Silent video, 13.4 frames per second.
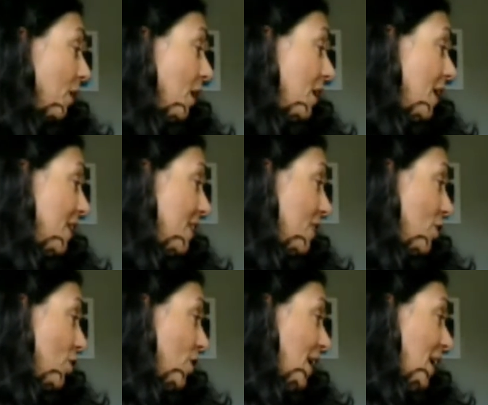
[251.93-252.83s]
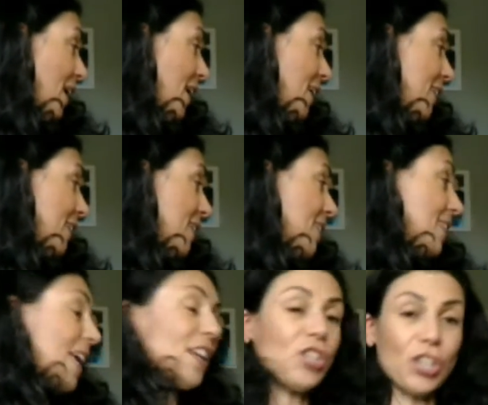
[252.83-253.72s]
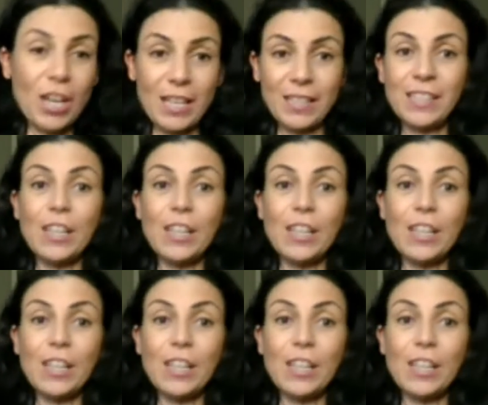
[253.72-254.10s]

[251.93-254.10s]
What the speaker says: let's look at Zengest.